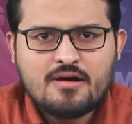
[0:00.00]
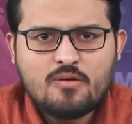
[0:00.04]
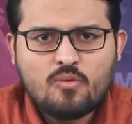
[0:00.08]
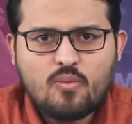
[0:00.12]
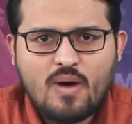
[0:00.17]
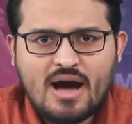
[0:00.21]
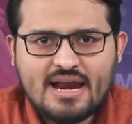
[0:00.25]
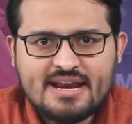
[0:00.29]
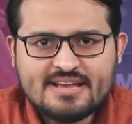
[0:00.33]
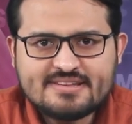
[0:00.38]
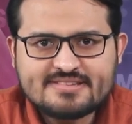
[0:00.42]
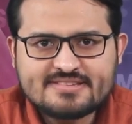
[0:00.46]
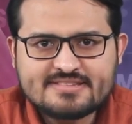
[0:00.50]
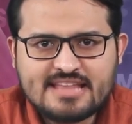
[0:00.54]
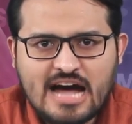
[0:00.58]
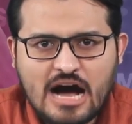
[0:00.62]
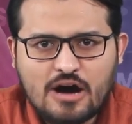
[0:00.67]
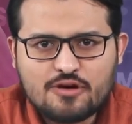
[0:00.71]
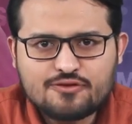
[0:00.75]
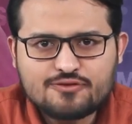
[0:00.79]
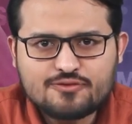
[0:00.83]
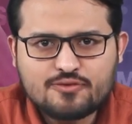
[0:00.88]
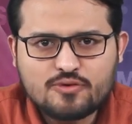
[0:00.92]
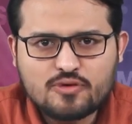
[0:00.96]
While it's
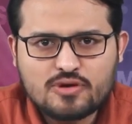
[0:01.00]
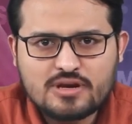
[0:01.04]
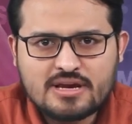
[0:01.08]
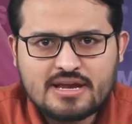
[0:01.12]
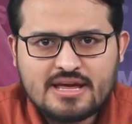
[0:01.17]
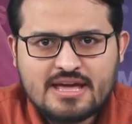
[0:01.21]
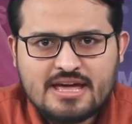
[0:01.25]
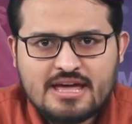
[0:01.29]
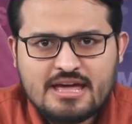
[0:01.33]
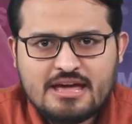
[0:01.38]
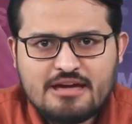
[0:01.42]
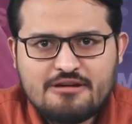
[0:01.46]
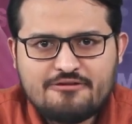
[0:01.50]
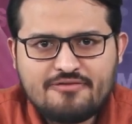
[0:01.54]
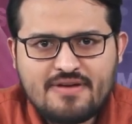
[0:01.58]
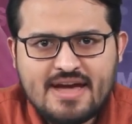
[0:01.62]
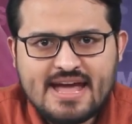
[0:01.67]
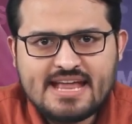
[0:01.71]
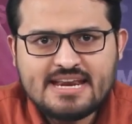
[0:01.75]
doubtful if